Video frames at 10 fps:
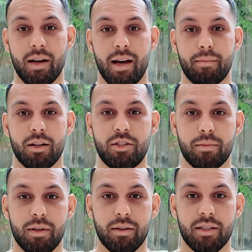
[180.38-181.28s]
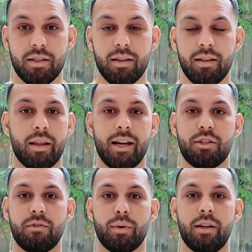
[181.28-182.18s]
by that much, to be honest. By the age
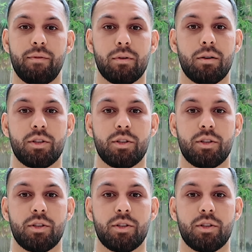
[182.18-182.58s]
of 24,